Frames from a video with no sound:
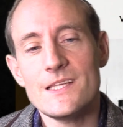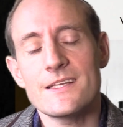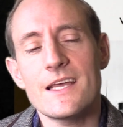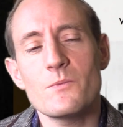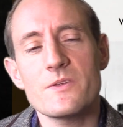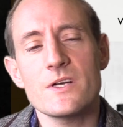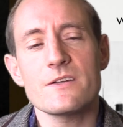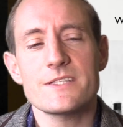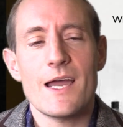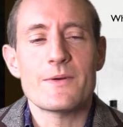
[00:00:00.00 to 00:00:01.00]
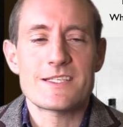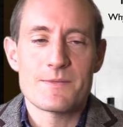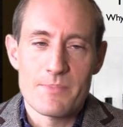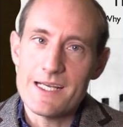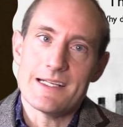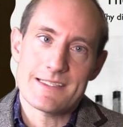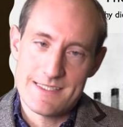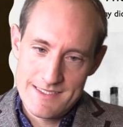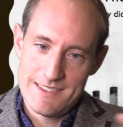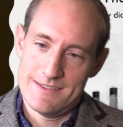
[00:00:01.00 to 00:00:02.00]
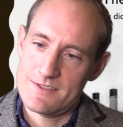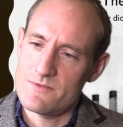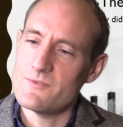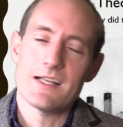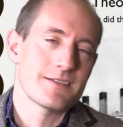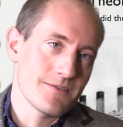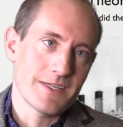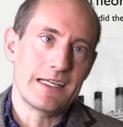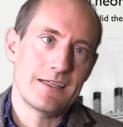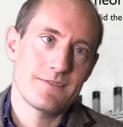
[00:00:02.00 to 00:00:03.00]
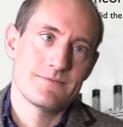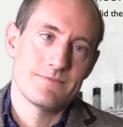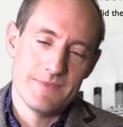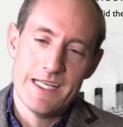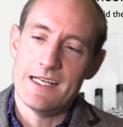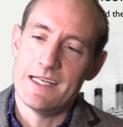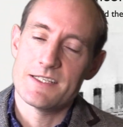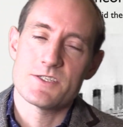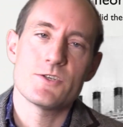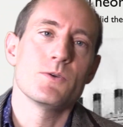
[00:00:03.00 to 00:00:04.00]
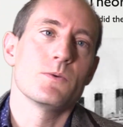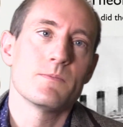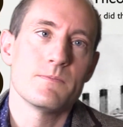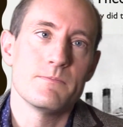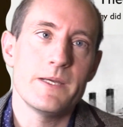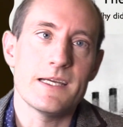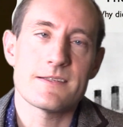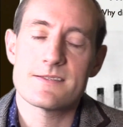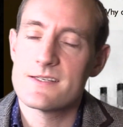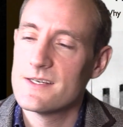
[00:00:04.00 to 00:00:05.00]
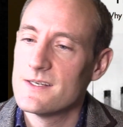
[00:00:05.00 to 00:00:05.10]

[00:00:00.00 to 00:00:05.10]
And then with regards to how it splits sort of relatively neatly into two bits,